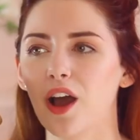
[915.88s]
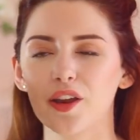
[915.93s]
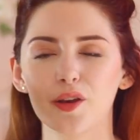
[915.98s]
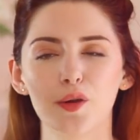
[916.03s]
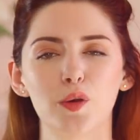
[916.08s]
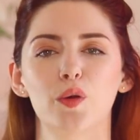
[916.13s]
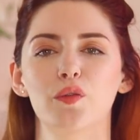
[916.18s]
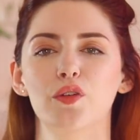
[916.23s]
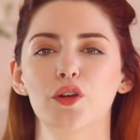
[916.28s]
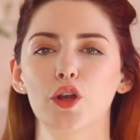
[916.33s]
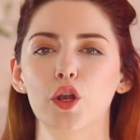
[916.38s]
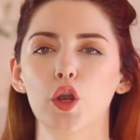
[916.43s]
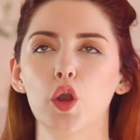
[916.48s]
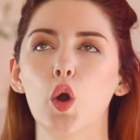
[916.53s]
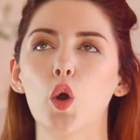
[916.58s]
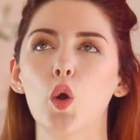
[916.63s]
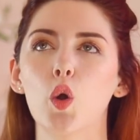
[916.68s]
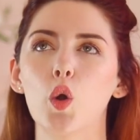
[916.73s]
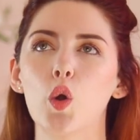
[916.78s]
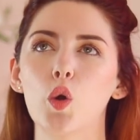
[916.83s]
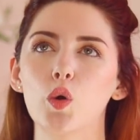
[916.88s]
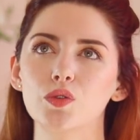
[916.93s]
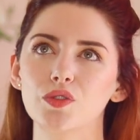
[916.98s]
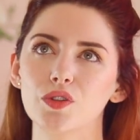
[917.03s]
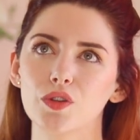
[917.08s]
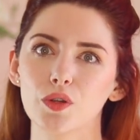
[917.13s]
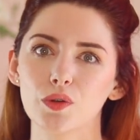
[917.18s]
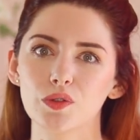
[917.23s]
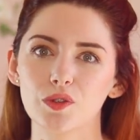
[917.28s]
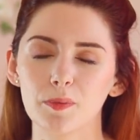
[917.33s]
I don't know, I've heard loads
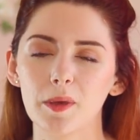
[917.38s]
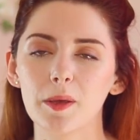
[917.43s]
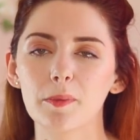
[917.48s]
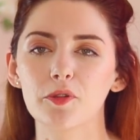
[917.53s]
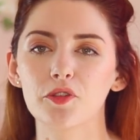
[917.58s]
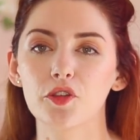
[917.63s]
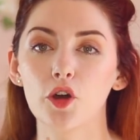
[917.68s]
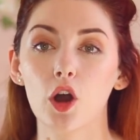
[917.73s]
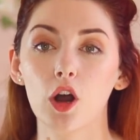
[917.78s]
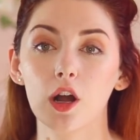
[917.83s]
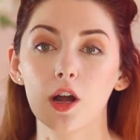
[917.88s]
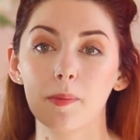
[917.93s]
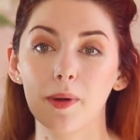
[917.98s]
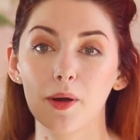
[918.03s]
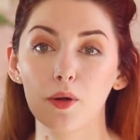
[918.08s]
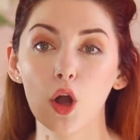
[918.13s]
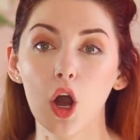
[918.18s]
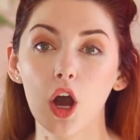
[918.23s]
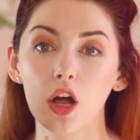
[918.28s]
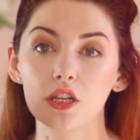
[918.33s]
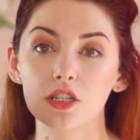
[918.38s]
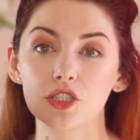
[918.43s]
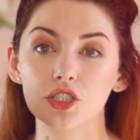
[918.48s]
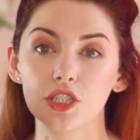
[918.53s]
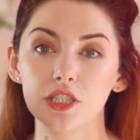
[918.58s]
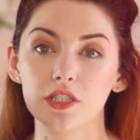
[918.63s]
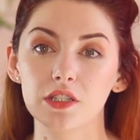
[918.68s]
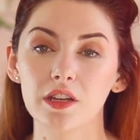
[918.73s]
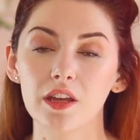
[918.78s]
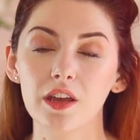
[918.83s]
and loads of people talk about
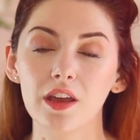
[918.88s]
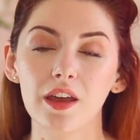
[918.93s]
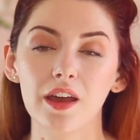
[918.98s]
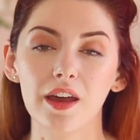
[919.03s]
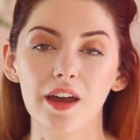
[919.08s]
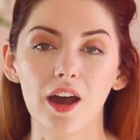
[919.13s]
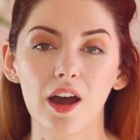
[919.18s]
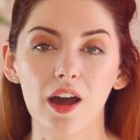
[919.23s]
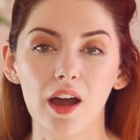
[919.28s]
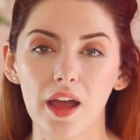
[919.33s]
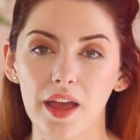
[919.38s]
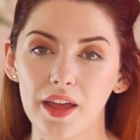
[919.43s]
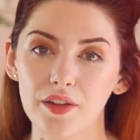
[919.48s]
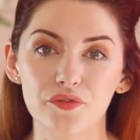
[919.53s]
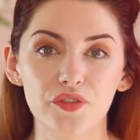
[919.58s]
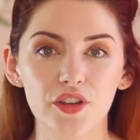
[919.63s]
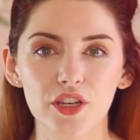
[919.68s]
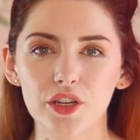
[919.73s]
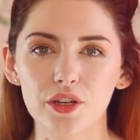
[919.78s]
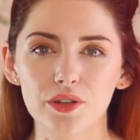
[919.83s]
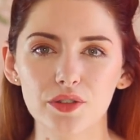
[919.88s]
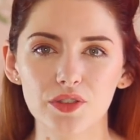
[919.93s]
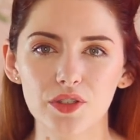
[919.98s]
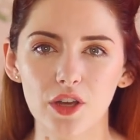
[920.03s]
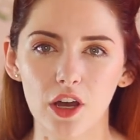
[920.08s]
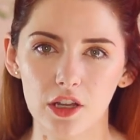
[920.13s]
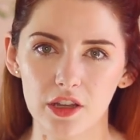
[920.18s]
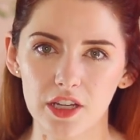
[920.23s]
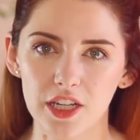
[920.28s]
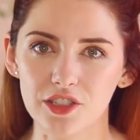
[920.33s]
collagen in videos
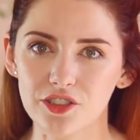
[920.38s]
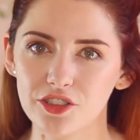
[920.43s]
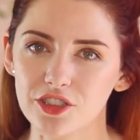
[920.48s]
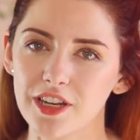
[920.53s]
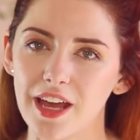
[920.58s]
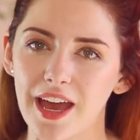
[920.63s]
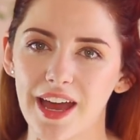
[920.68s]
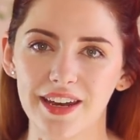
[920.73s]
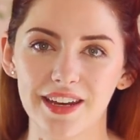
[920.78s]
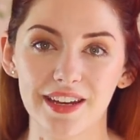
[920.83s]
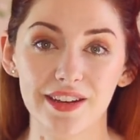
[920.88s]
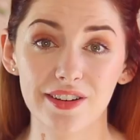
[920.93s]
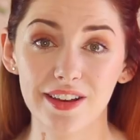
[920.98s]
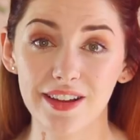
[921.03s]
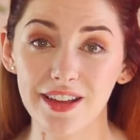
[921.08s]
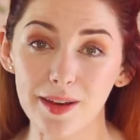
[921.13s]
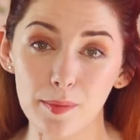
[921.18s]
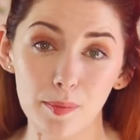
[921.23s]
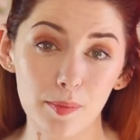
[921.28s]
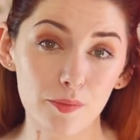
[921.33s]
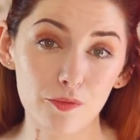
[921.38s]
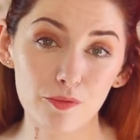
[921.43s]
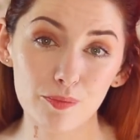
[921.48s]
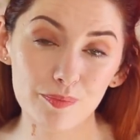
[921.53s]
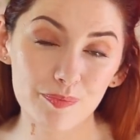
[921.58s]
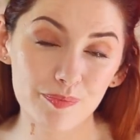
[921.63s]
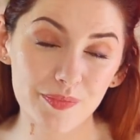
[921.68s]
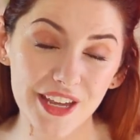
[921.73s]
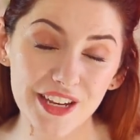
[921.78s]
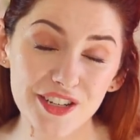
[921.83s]
on the internet and in
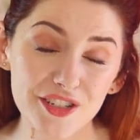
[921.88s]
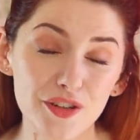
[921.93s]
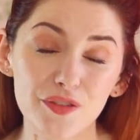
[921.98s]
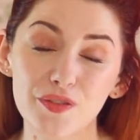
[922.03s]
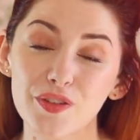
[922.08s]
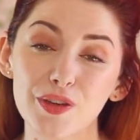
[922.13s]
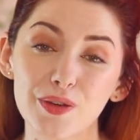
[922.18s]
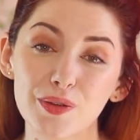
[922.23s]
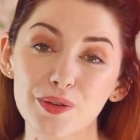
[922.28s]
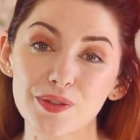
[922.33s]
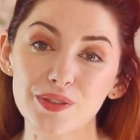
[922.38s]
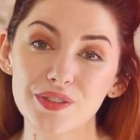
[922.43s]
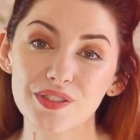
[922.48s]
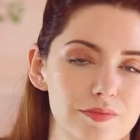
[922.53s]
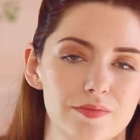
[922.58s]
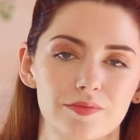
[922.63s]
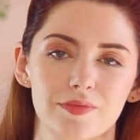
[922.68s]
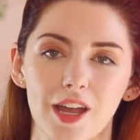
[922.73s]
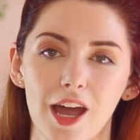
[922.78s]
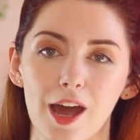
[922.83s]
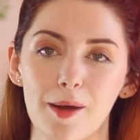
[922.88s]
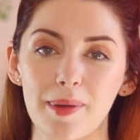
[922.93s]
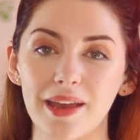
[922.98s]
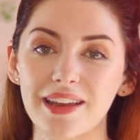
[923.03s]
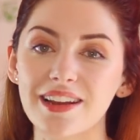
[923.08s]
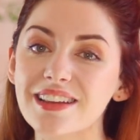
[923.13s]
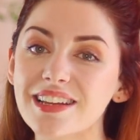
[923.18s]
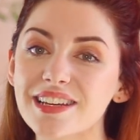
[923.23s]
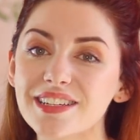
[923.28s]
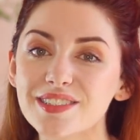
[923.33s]
interviews. I
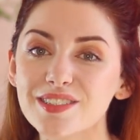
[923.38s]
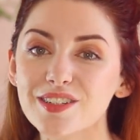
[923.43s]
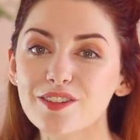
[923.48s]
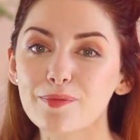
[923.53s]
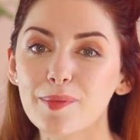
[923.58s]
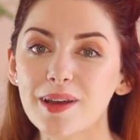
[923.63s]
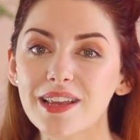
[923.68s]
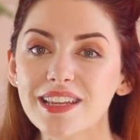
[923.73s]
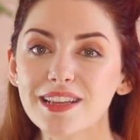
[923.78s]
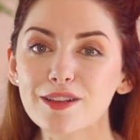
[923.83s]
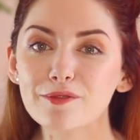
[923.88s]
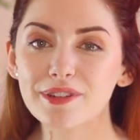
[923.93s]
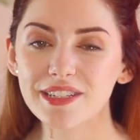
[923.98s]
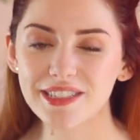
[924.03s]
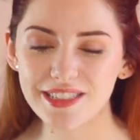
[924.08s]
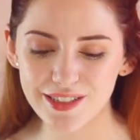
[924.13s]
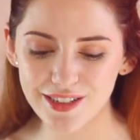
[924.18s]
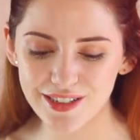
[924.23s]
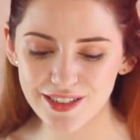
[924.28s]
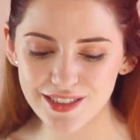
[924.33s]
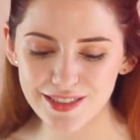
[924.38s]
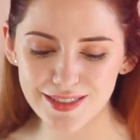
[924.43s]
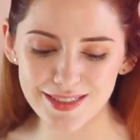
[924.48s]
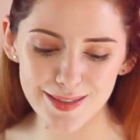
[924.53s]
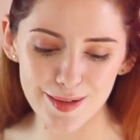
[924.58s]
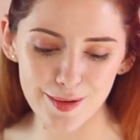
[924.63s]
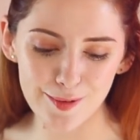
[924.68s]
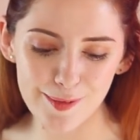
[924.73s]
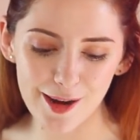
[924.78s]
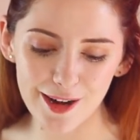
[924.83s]
made a list of my little research.
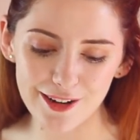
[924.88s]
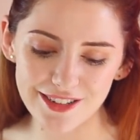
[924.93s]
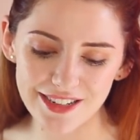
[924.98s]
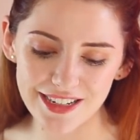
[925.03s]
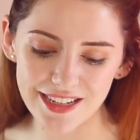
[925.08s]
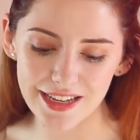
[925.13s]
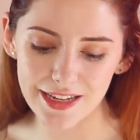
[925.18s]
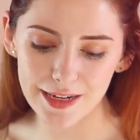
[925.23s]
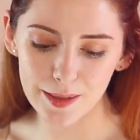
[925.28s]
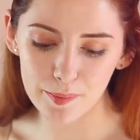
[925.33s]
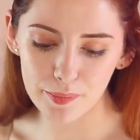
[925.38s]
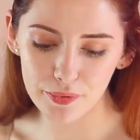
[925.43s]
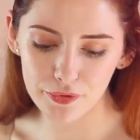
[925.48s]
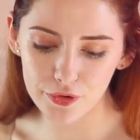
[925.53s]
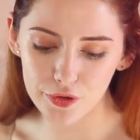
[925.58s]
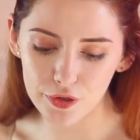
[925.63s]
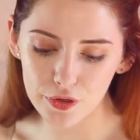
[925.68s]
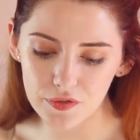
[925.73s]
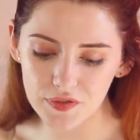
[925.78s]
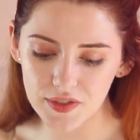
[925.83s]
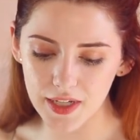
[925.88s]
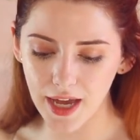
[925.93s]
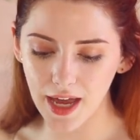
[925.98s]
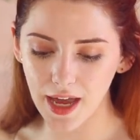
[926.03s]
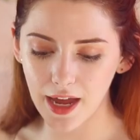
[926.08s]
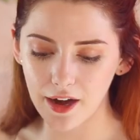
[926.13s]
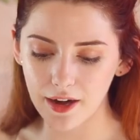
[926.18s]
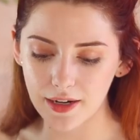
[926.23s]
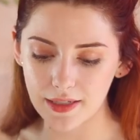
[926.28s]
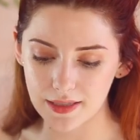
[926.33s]
So apparently it improves
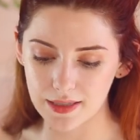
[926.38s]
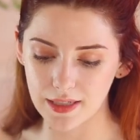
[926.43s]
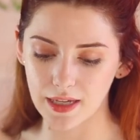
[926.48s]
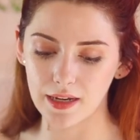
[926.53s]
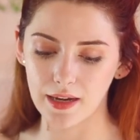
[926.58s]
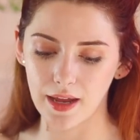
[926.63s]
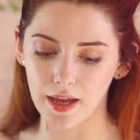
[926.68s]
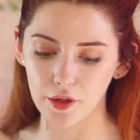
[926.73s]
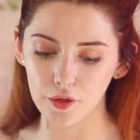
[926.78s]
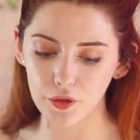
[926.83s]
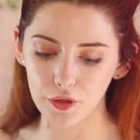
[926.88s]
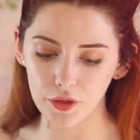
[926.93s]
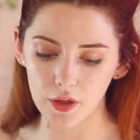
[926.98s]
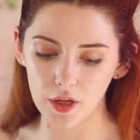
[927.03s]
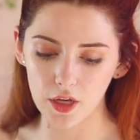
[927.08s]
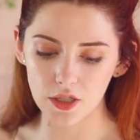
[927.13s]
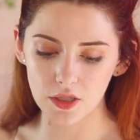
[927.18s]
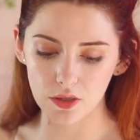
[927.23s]
hair and skin health.